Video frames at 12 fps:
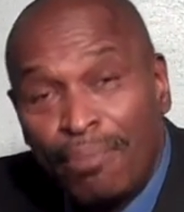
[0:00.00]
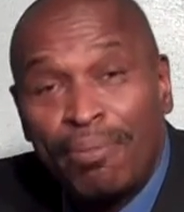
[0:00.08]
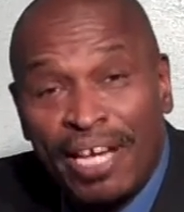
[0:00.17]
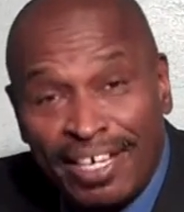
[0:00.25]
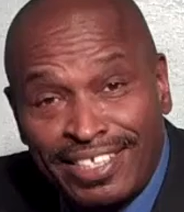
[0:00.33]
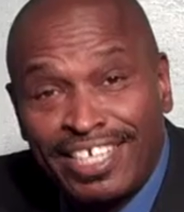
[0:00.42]

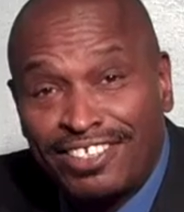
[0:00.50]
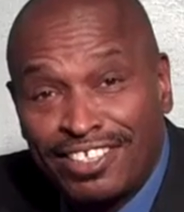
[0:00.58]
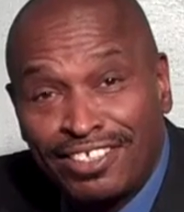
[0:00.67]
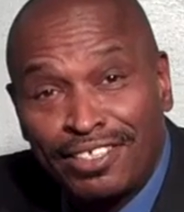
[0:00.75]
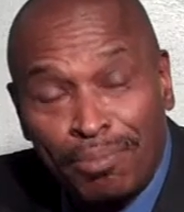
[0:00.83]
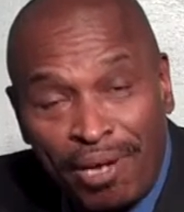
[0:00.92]
pay
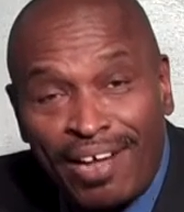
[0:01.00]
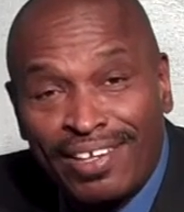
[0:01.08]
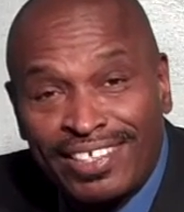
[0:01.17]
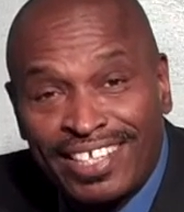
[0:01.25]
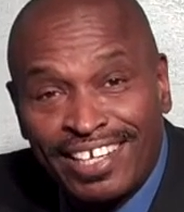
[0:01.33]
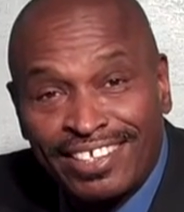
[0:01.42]
attention to
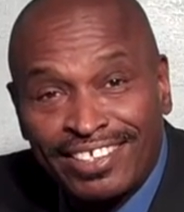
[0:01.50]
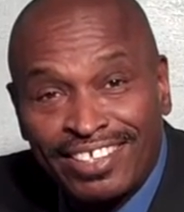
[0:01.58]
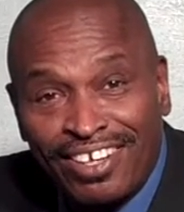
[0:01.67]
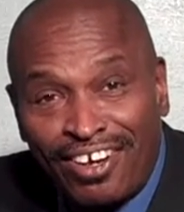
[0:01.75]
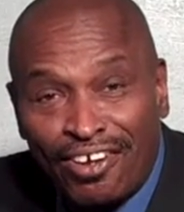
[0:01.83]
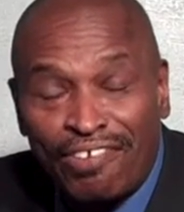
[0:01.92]
politics
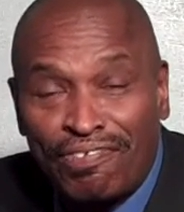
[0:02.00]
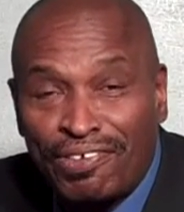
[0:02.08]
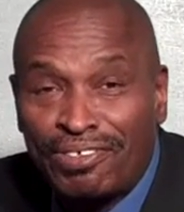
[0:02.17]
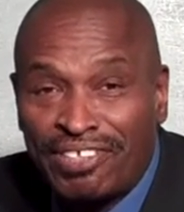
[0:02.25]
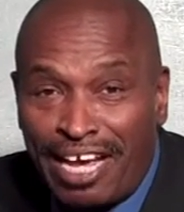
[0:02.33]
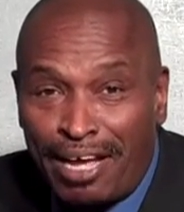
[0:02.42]
on a
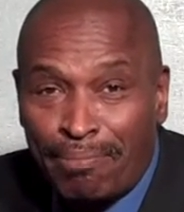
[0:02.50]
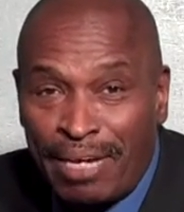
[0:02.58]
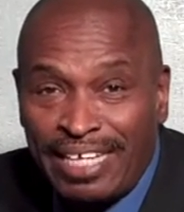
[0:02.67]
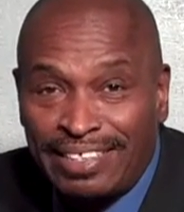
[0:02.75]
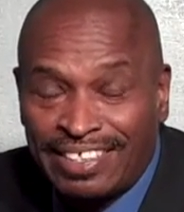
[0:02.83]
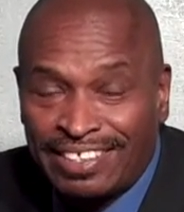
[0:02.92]
full-time
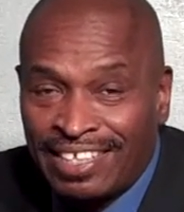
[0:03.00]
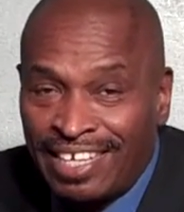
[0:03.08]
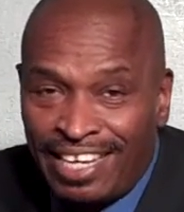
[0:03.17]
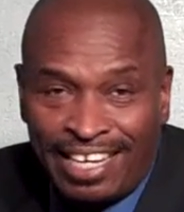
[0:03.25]
basis.